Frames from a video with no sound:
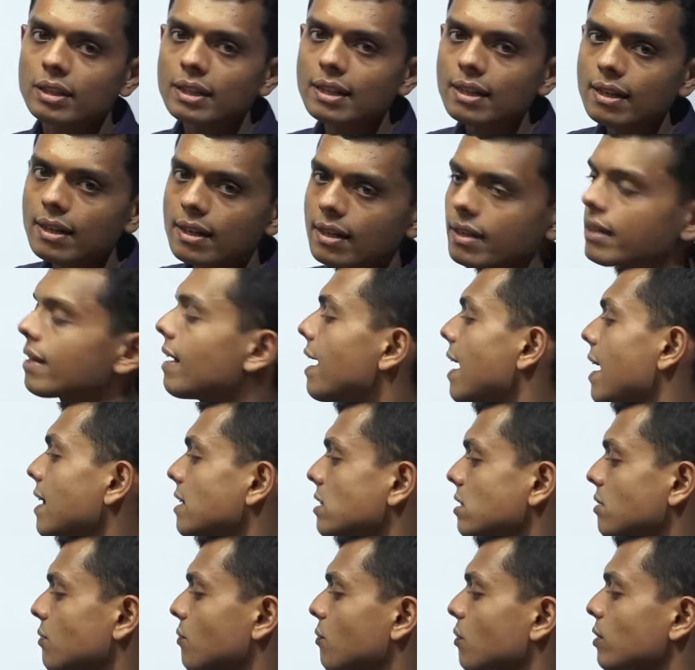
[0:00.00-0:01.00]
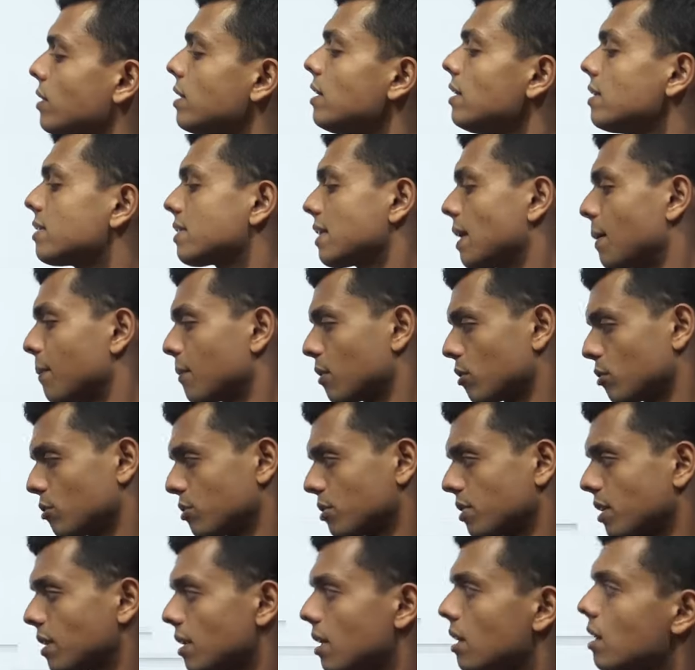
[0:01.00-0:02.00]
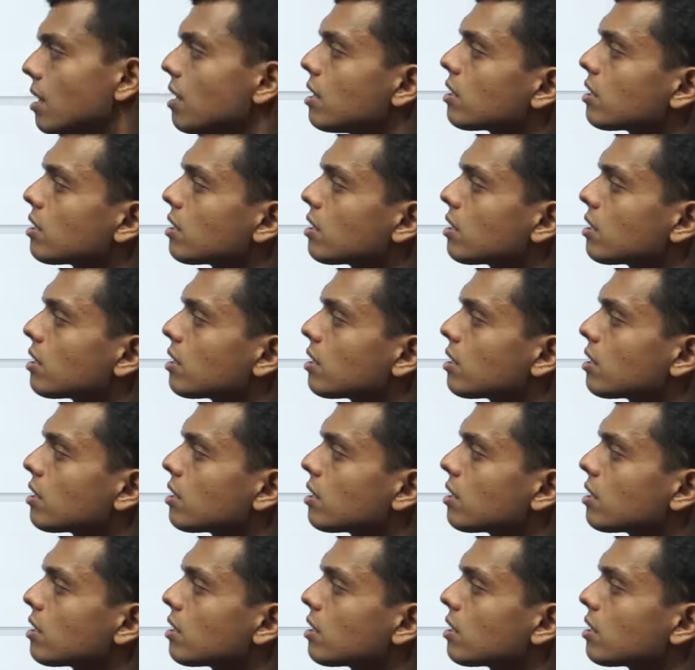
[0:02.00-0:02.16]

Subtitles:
the answer for the same question.